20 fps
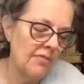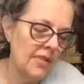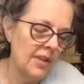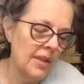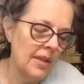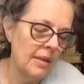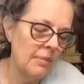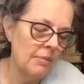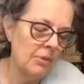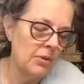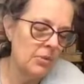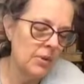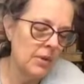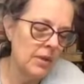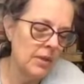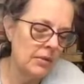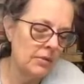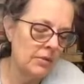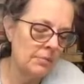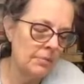of fit in
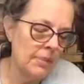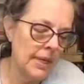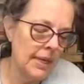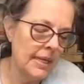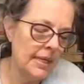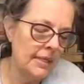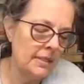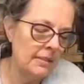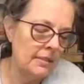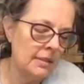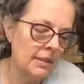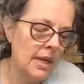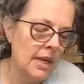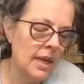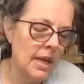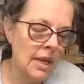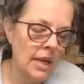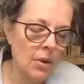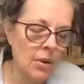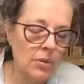between those beads.
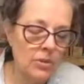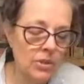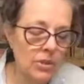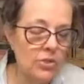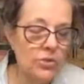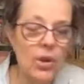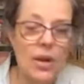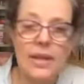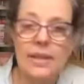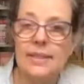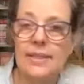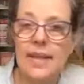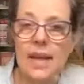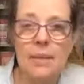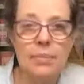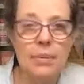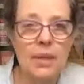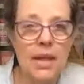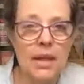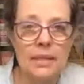You know, I'm just trying to
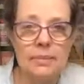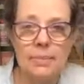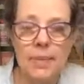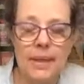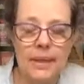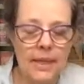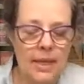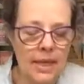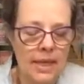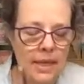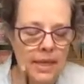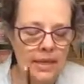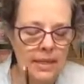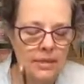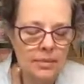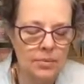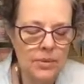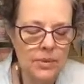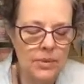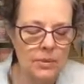stabilize my
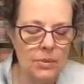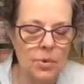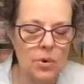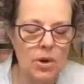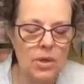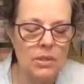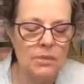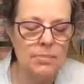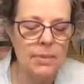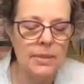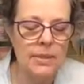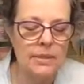legs with some cross